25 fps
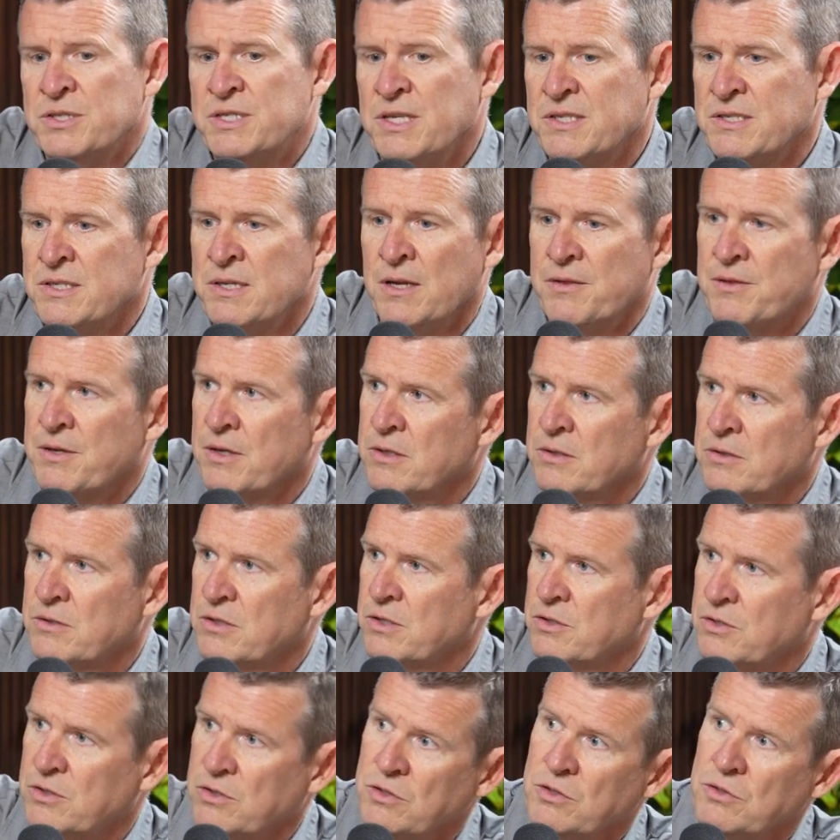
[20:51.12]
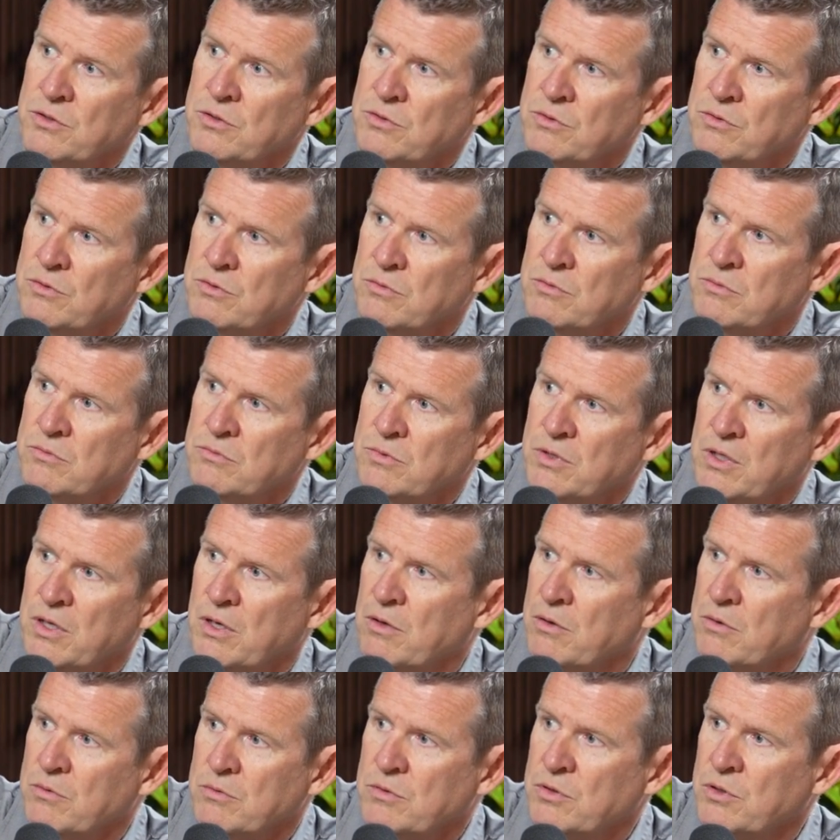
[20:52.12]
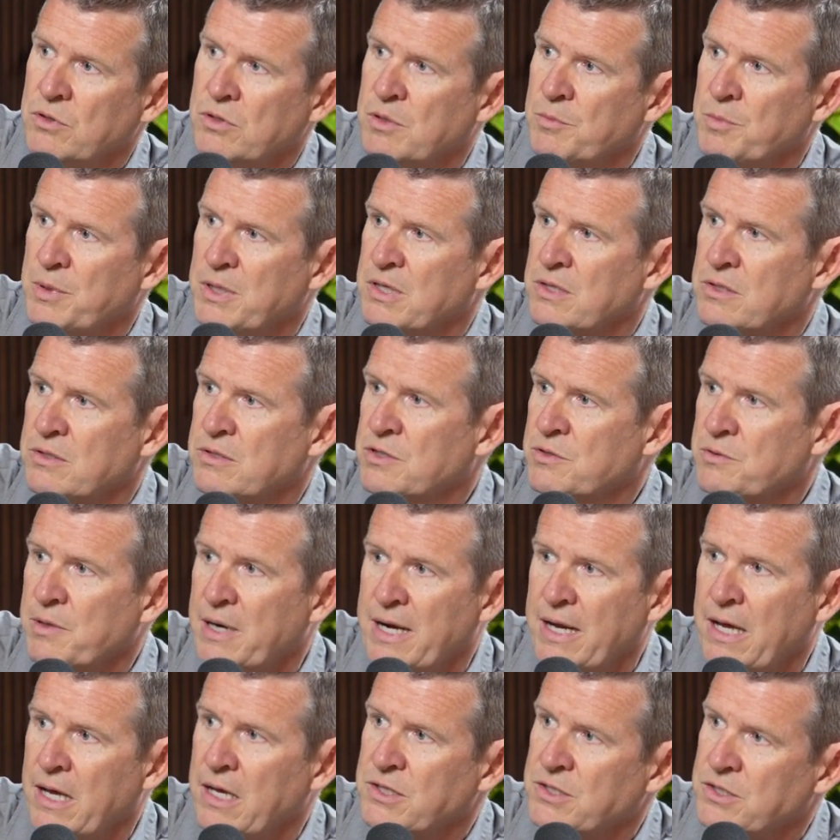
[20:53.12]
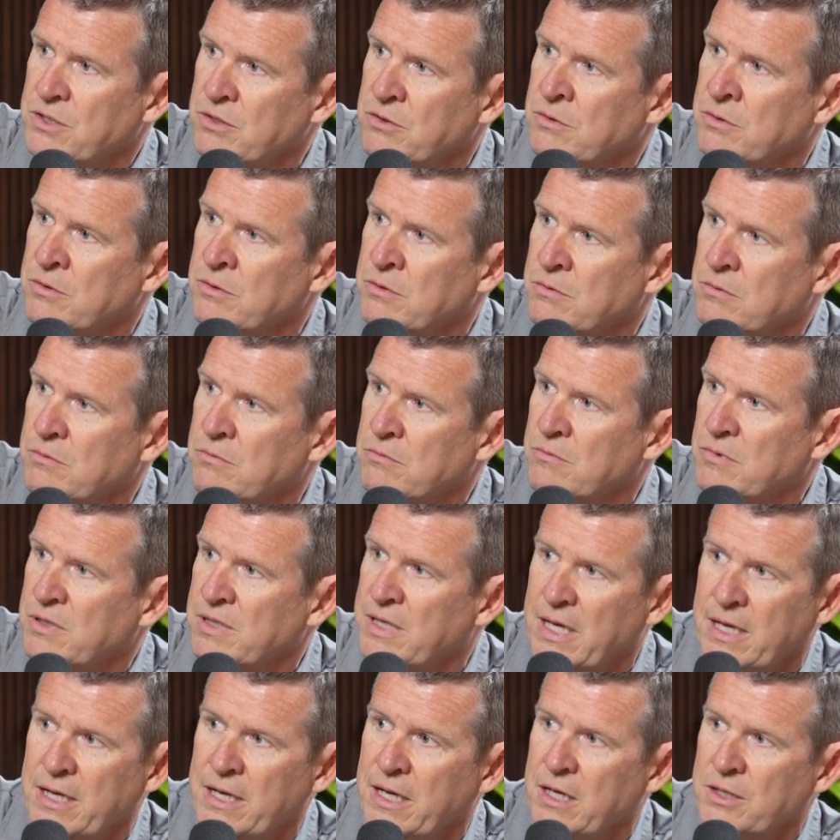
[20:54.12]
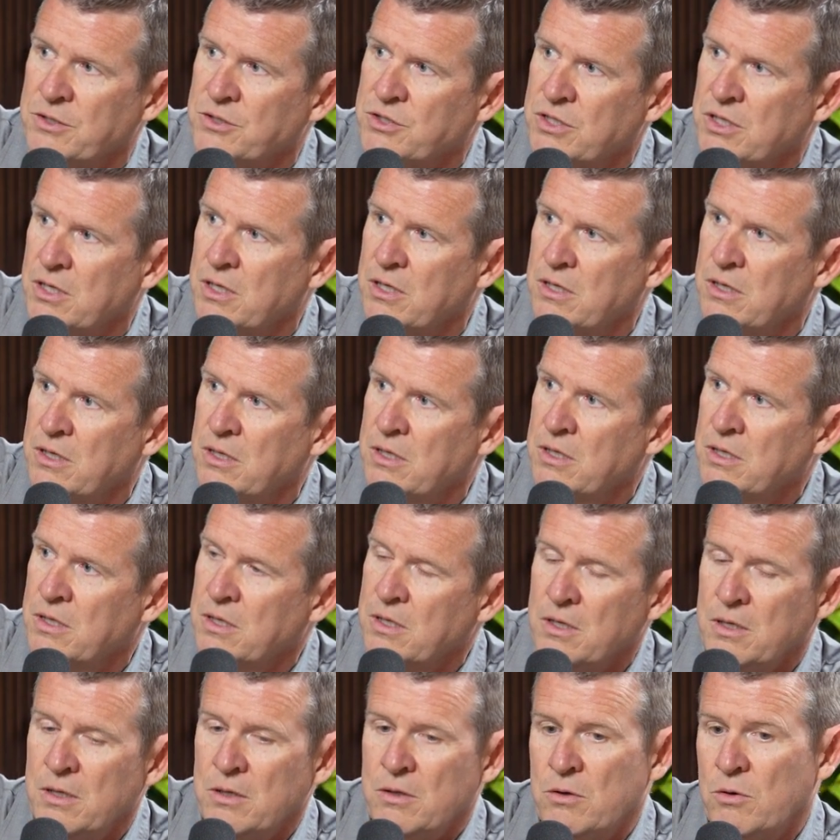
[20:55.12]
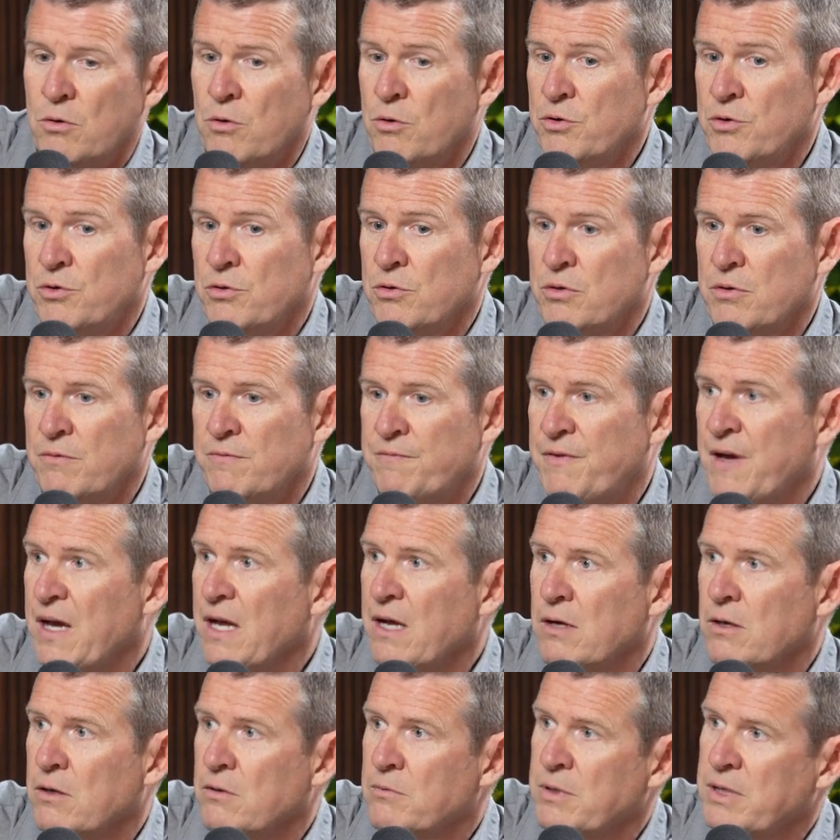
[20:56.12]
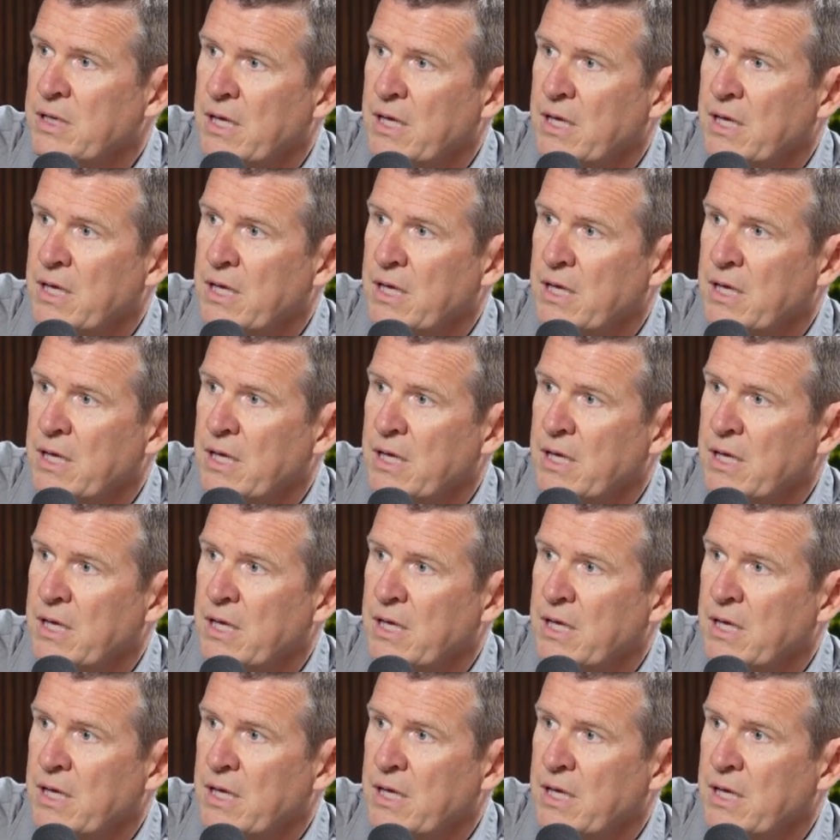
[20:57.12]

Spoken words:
has nothing to do, you could be a straight A student with ADHD, or you could fail with